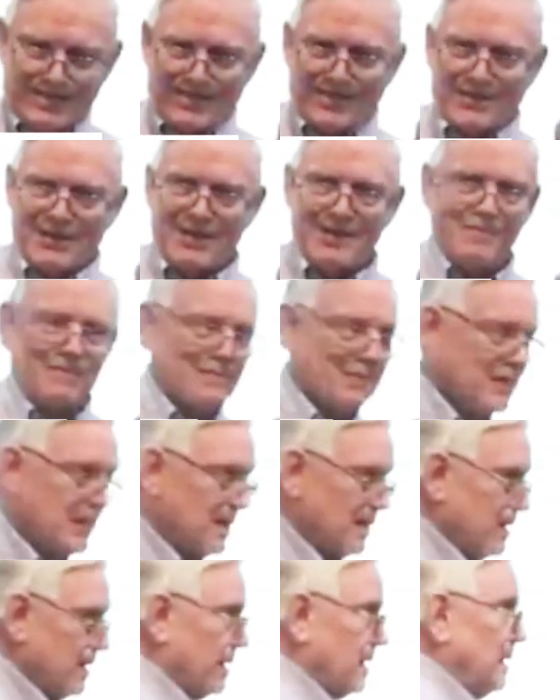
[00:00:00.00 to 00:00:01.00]
Sorry.
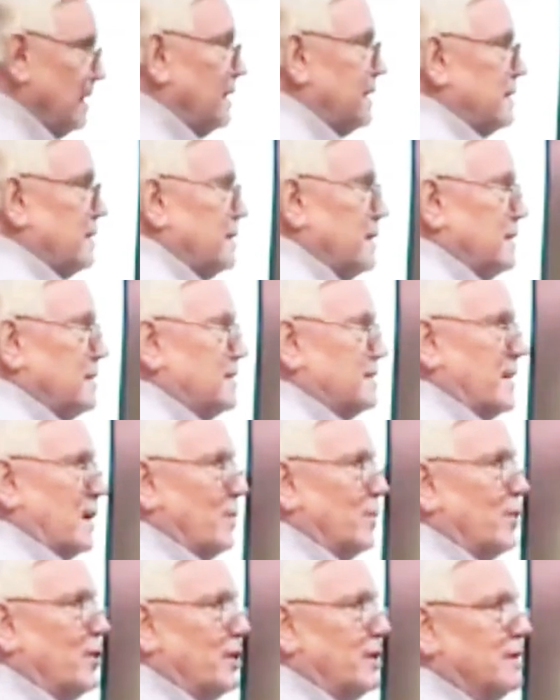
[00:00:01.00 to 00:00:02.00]

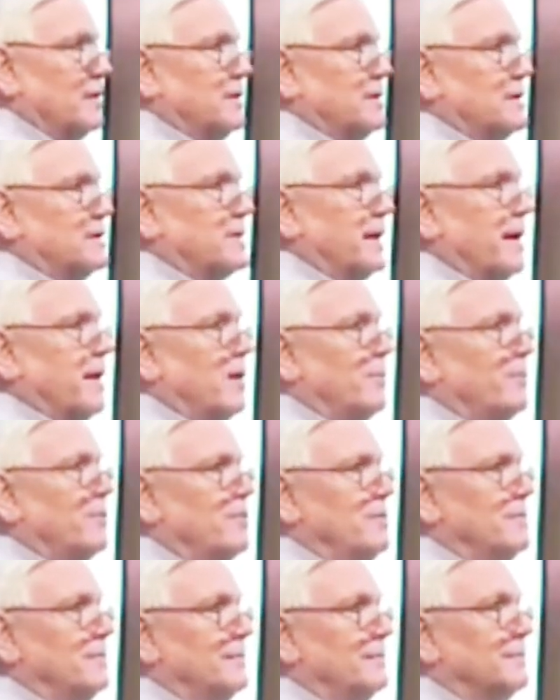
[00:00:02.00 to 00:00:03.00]
That work? Is that
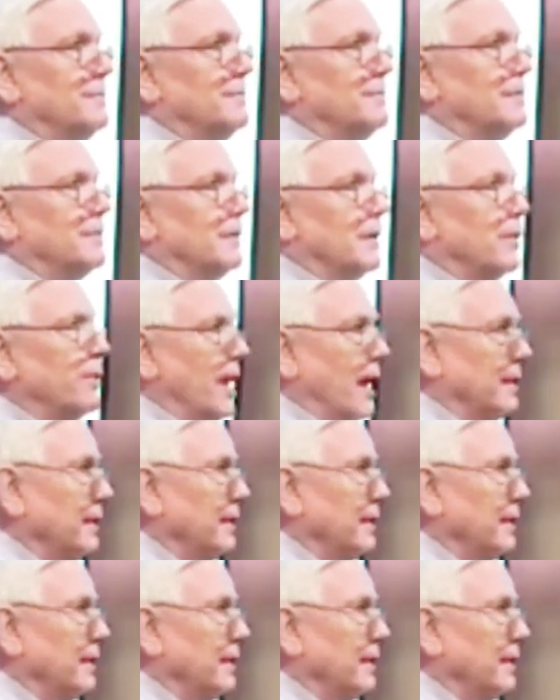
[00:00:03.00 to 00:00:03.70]
helpful? Okay,